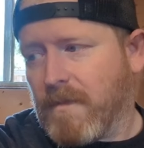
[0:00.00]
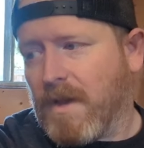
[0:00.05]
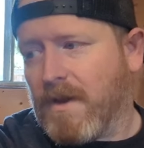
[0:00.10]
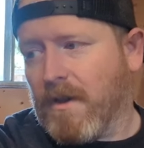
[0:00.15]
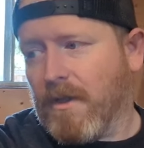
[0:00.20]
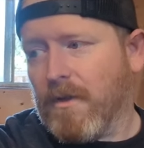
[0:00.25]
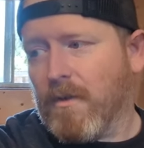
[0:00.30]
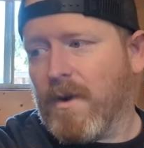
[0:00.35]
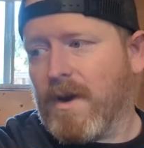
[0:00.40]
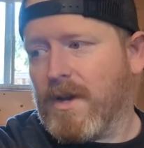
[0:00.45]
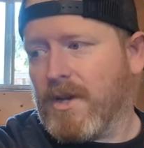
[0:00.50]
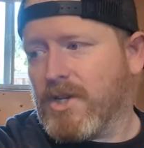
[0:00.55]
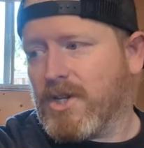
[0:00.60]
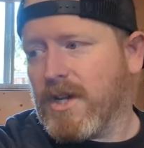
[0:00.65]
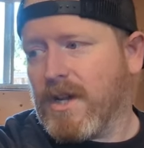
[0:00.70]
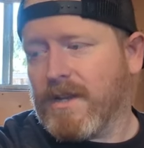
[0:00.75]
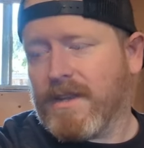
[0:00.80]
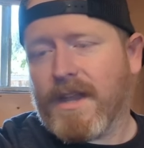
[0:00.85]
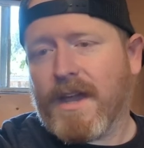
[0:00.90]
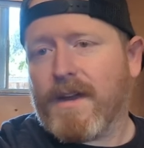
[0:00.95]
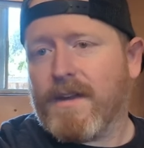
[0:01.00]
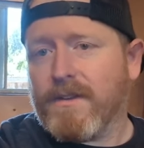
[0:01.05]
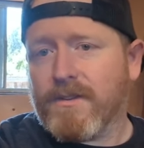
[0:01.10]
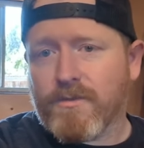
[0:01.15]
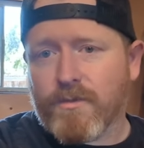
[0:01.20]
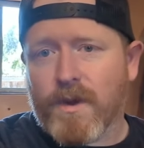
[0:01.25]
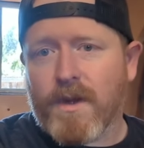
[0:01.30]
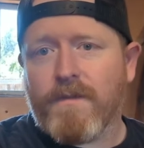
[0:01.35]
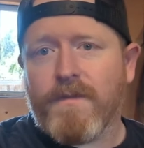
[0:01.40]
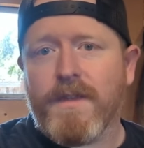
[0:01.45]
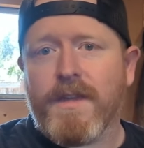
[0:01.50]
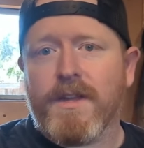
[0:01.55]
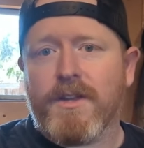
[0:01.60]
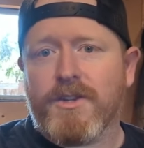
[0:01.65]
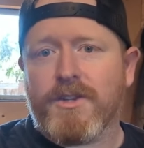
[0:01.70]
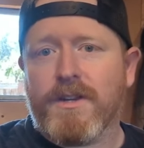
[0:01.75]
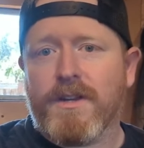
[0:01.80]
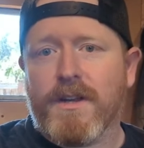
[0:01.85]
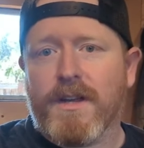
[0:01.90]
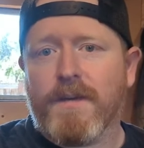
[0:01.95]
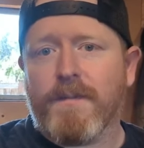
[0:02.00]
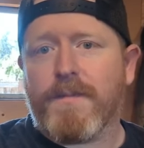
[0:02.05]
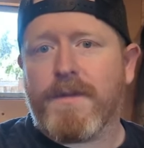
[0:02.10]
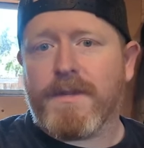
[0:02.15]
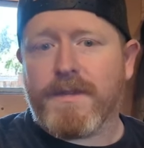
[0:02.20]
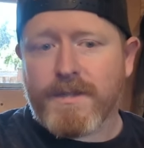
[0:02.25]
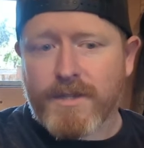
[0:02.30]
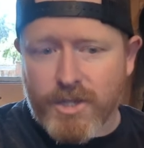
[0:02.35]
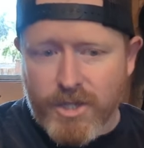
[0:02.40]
another way to check that is rev the engine up and